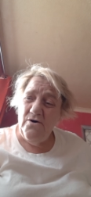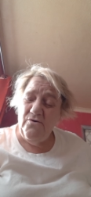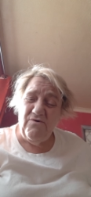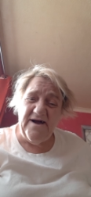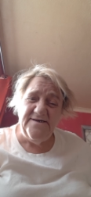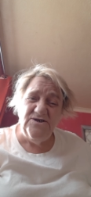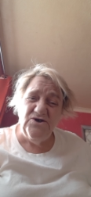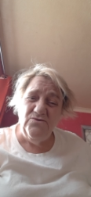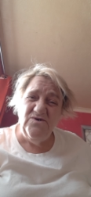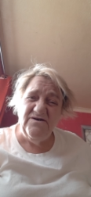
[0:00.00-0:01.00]
or ride a
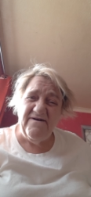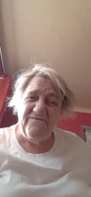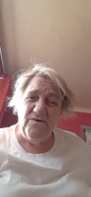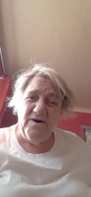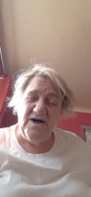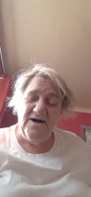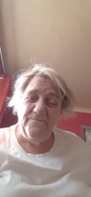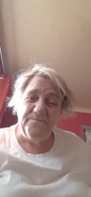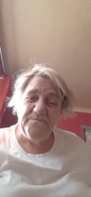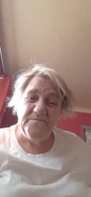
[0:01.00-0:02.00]
scooter everywhere.
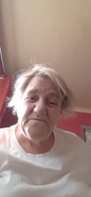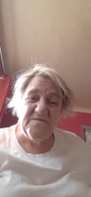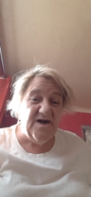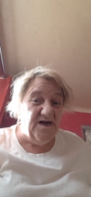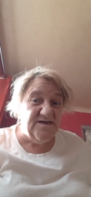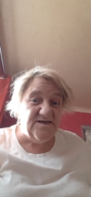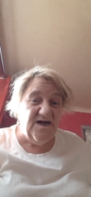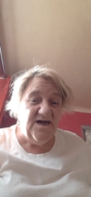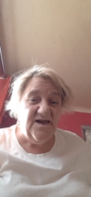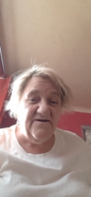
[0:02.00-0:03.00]
Get a
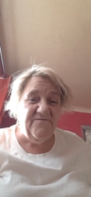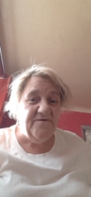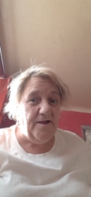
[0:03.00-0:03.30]
stair lift.